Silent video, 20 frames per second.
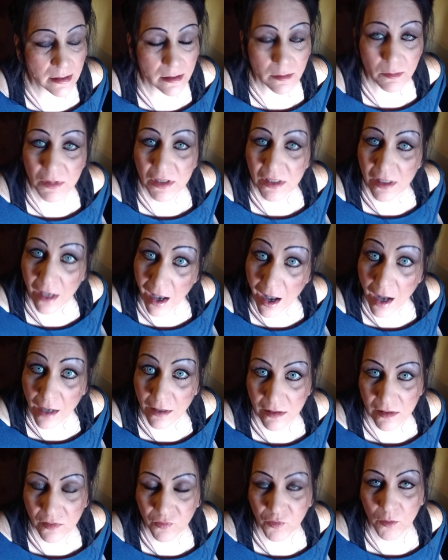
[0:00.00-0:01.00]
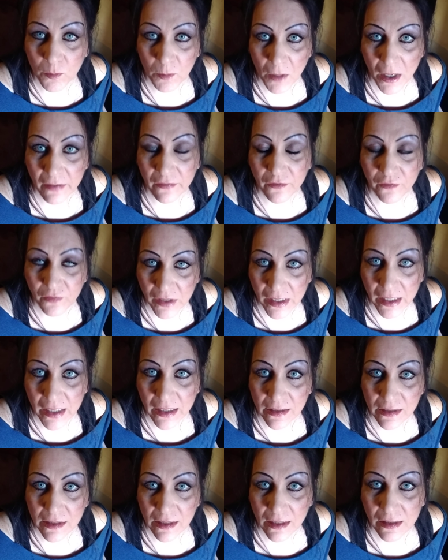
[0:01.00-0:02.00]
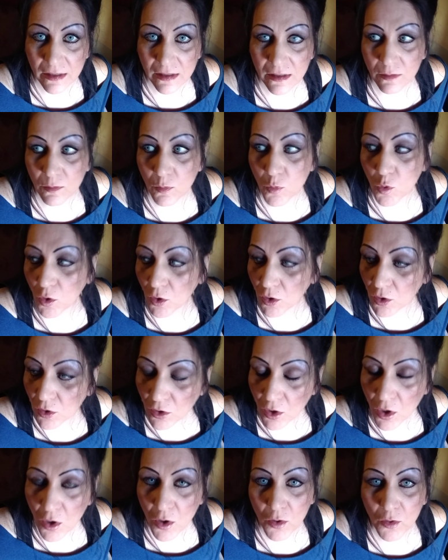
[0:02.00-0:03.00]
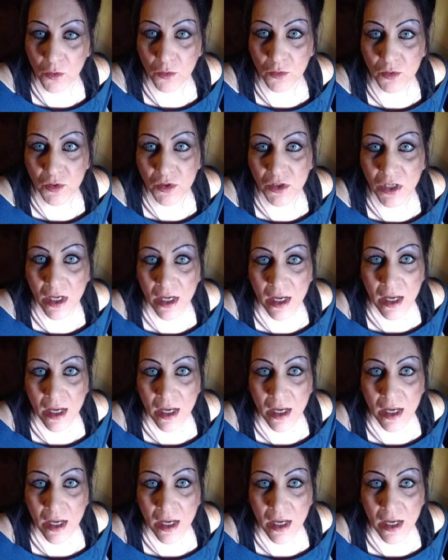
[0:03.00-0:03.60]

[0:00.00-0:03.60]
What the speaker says: some socks for my feet and some more clothes,